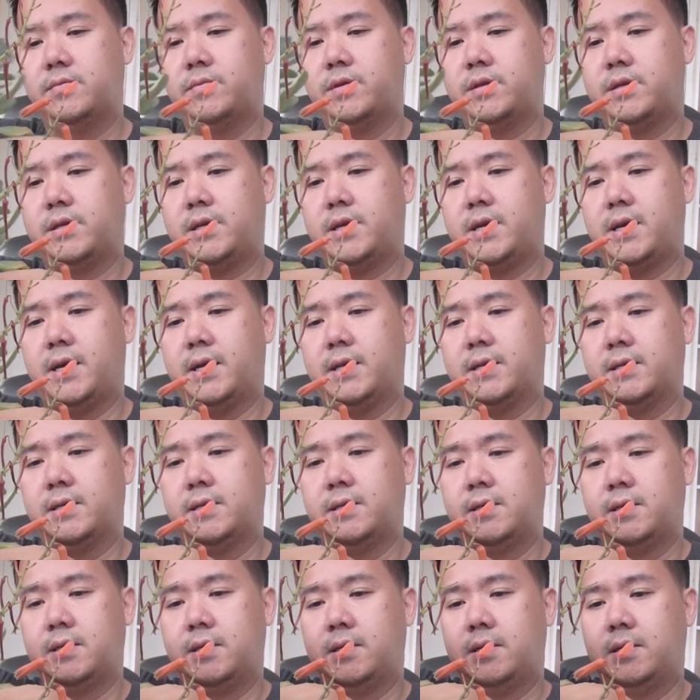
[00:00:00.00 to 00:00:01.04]
we're gonna cut
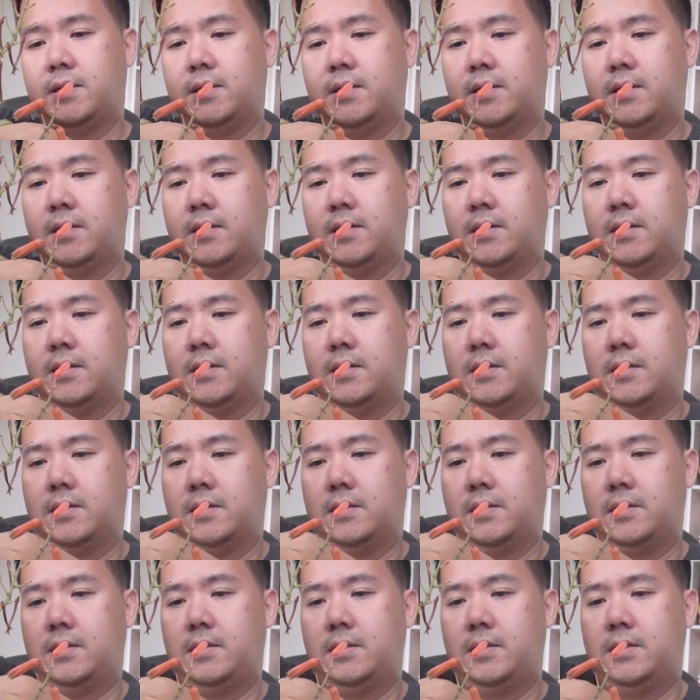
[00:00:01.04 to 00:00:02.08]

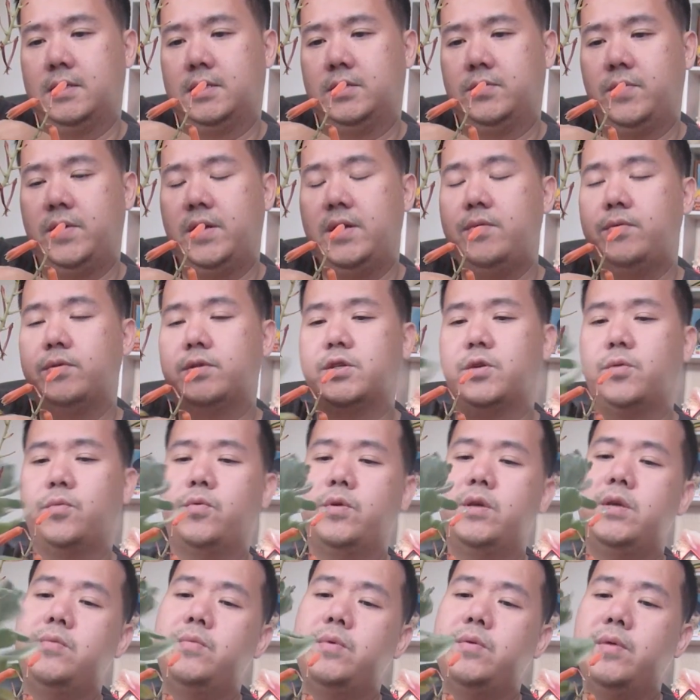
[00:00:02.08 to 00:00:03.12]
this way. So
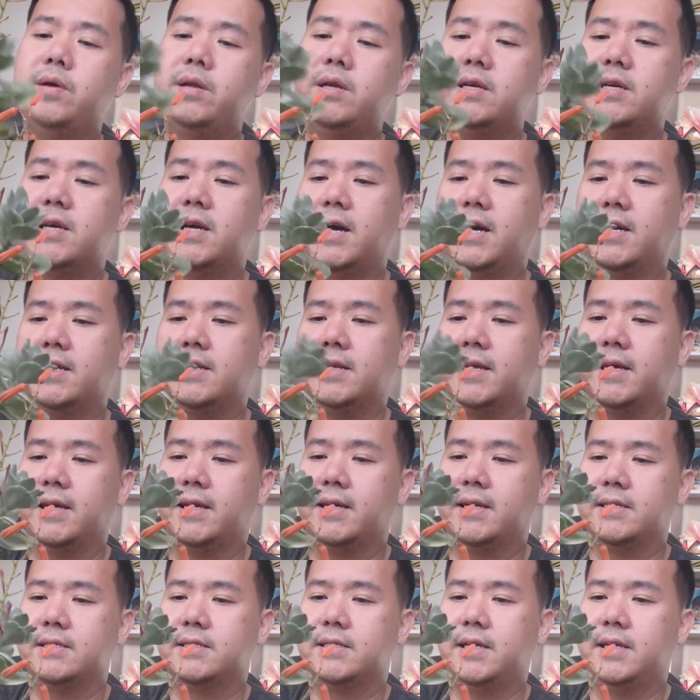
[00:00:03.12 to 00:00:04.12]
we wanna cut like